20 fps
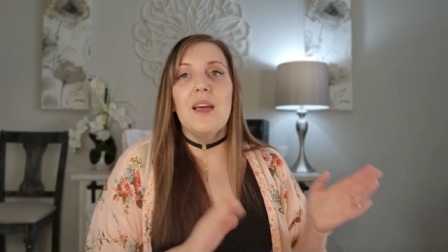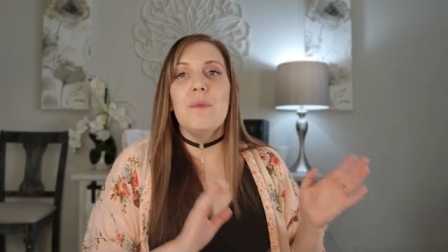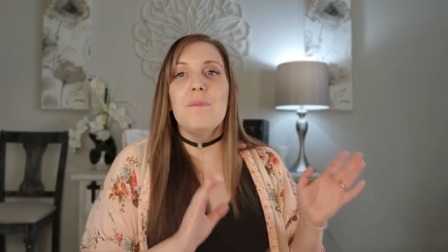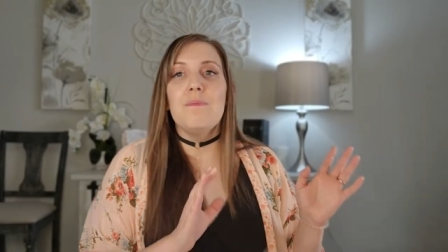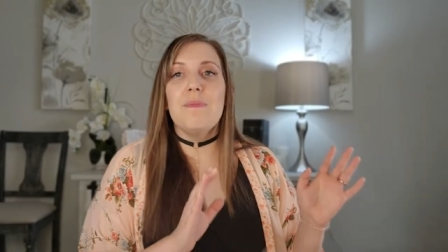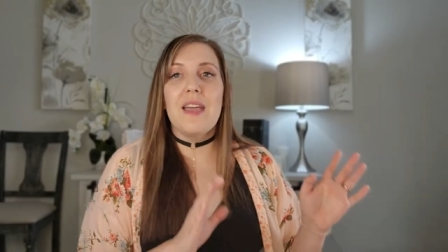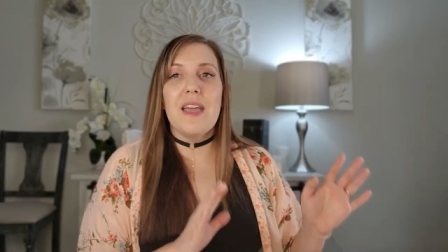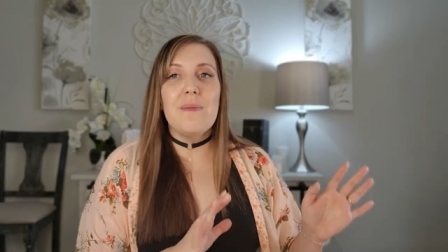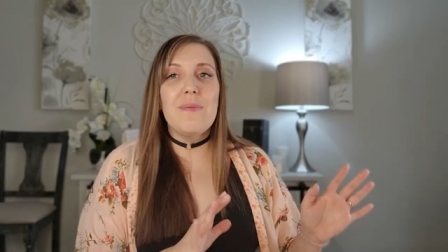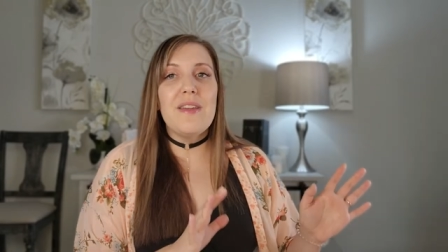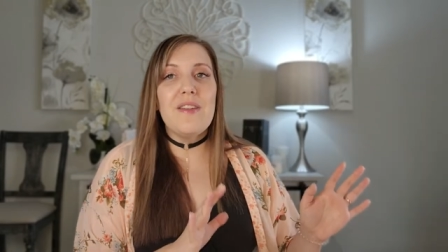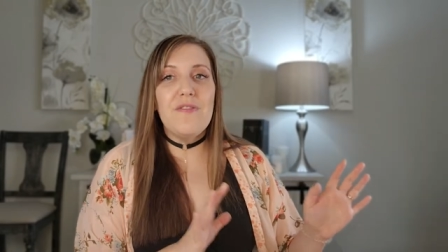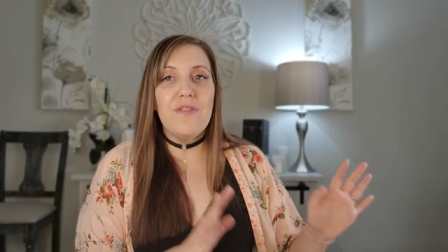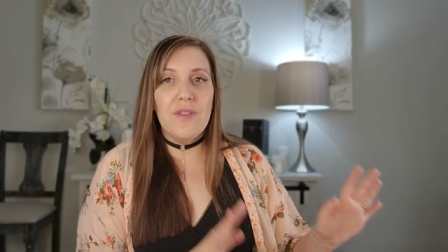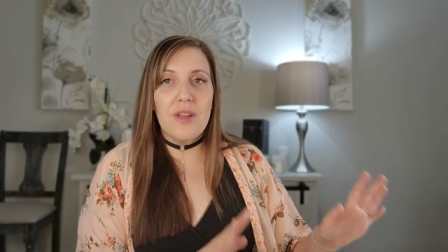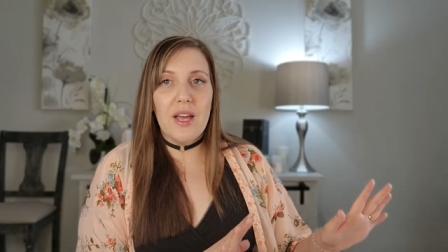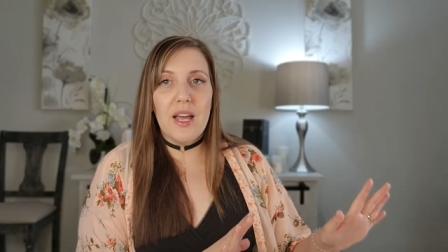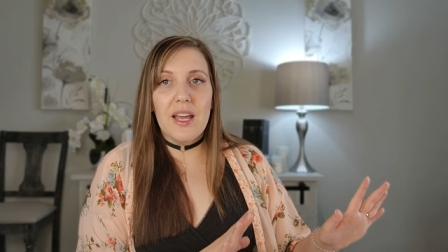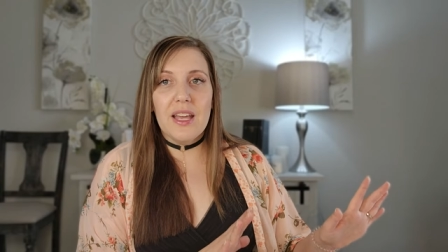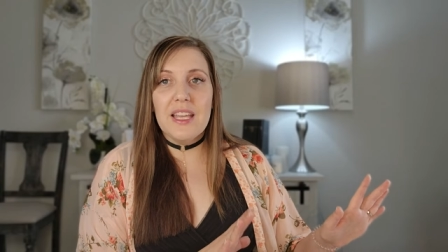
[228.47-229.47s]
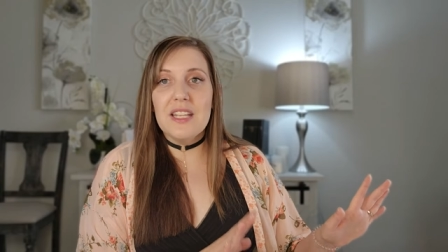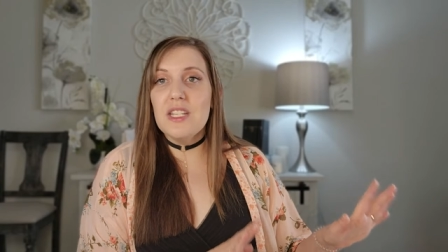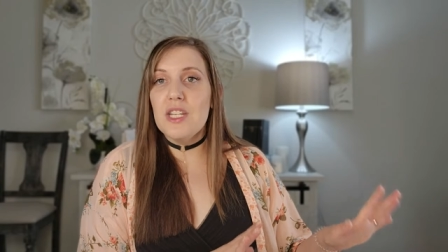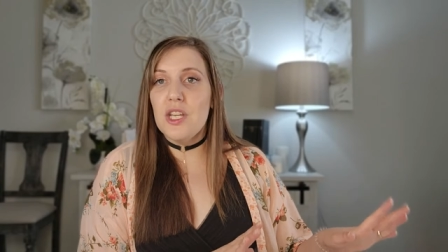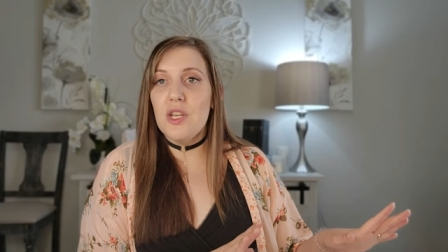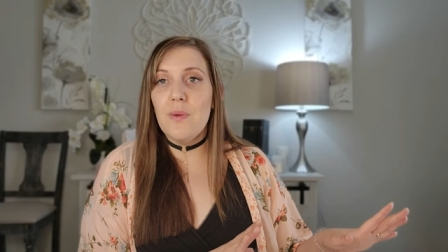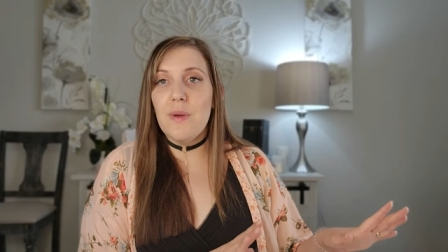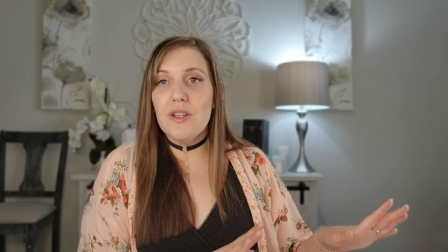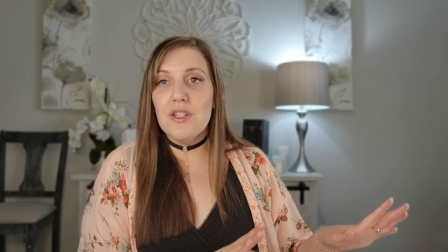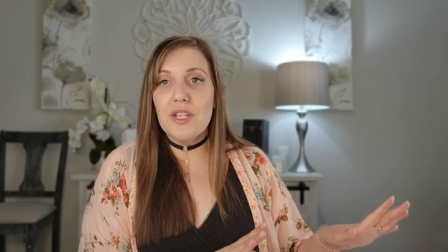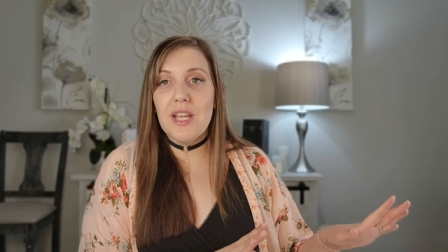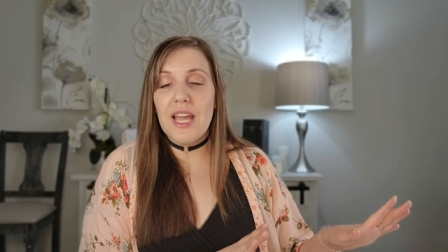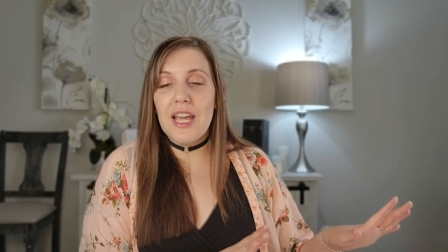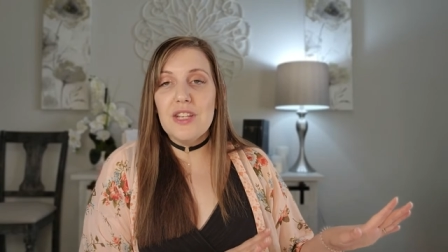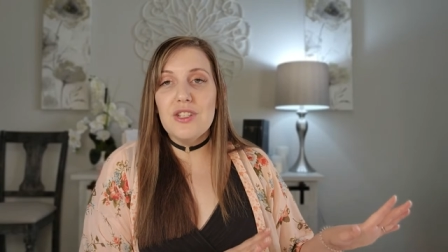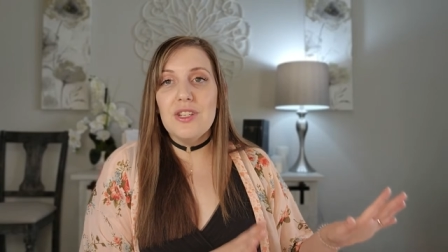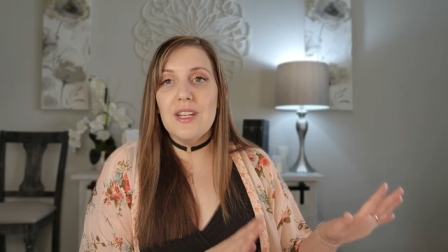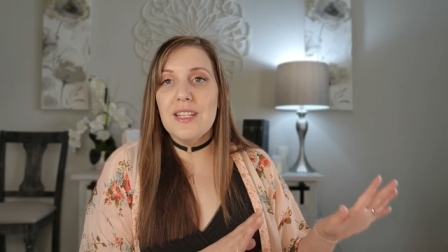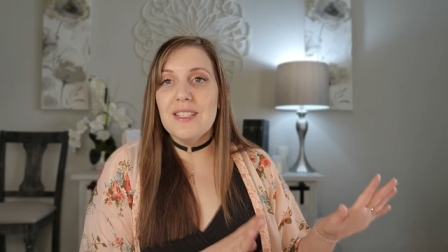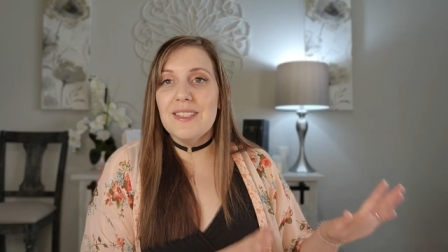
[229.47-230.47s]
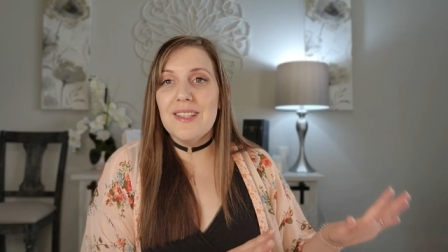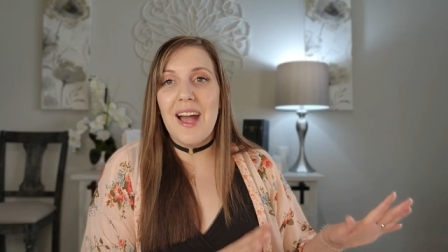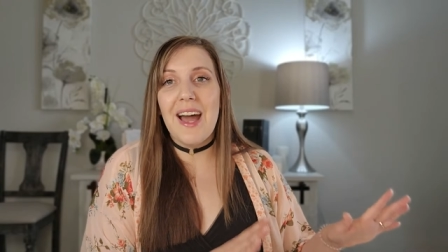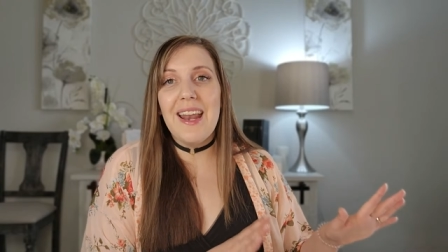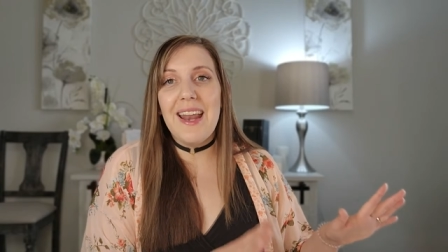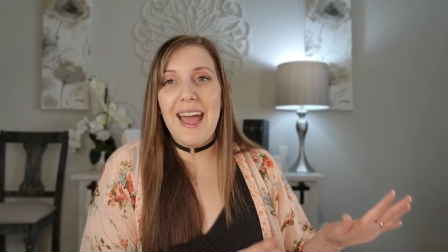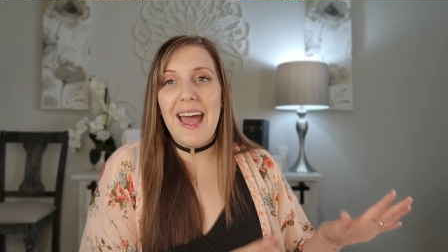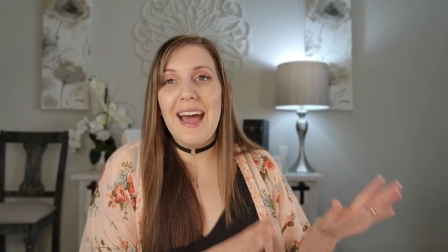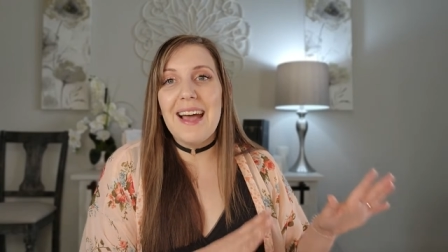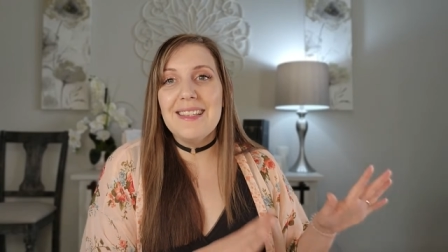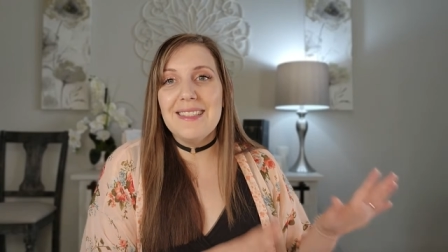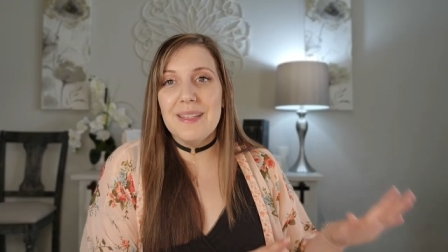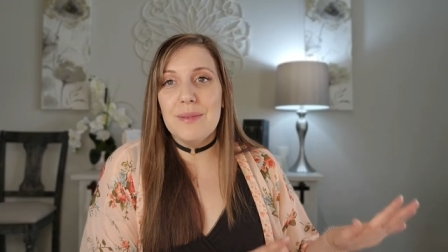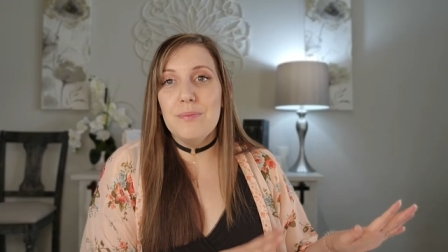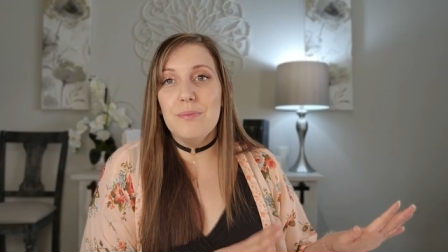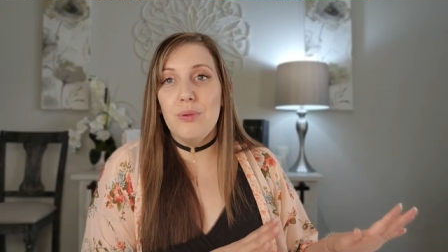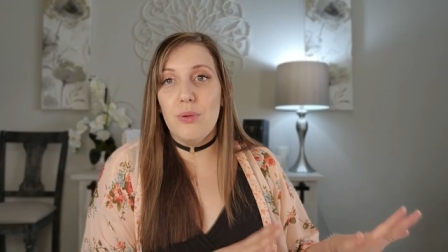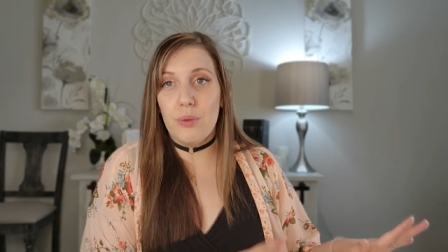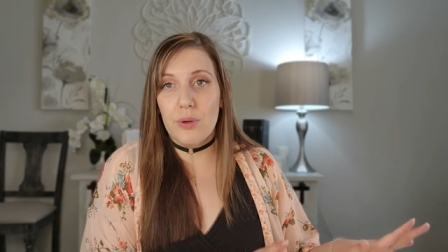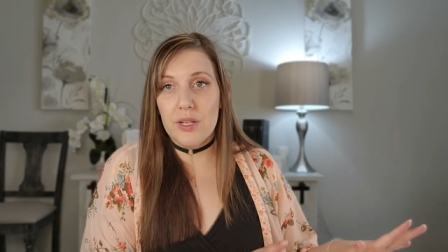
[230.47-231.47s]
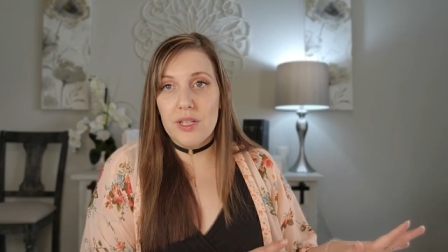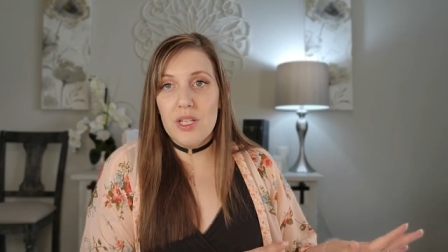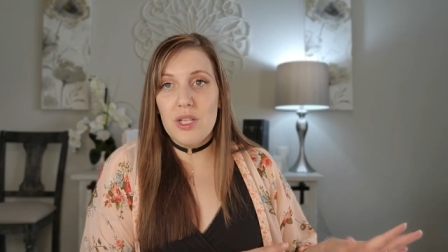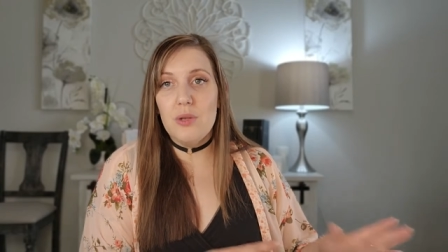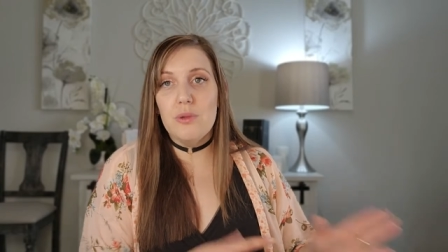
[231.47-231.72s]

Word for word: Maybe uh, continuing education is not as important.